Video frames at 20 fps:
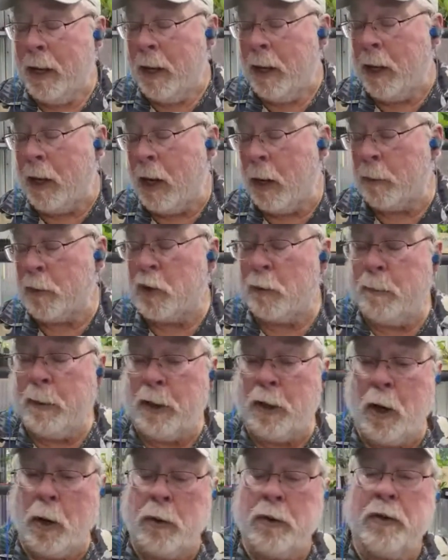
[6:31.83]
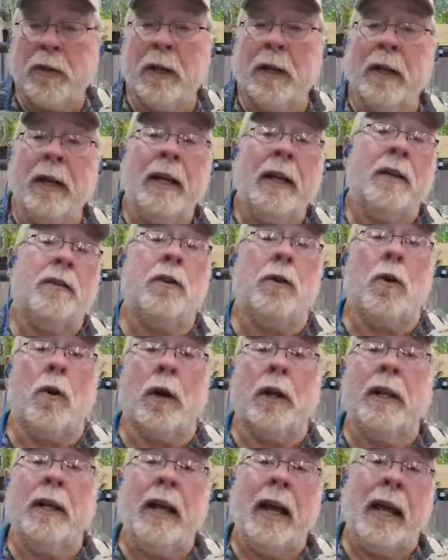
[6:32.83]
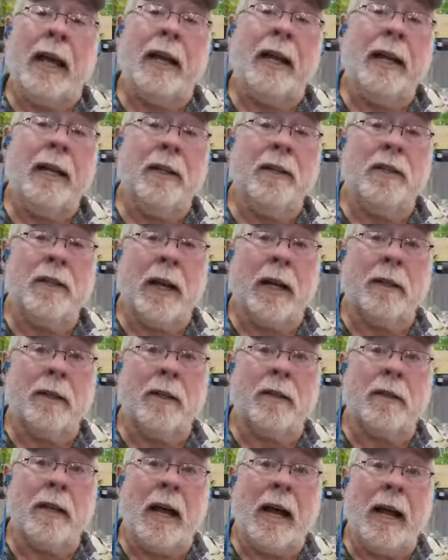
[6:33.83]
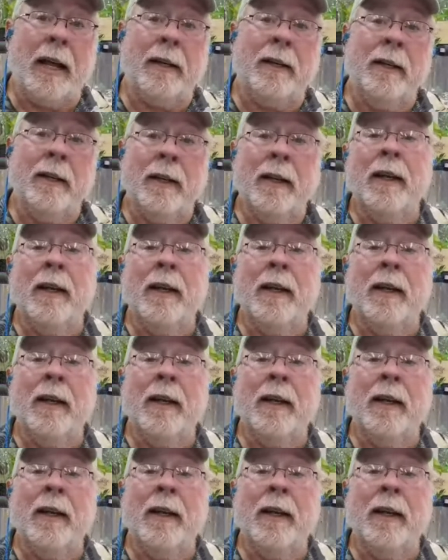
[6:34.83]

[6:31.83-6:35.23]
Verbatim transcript: Um, spinosad is an organic insecticide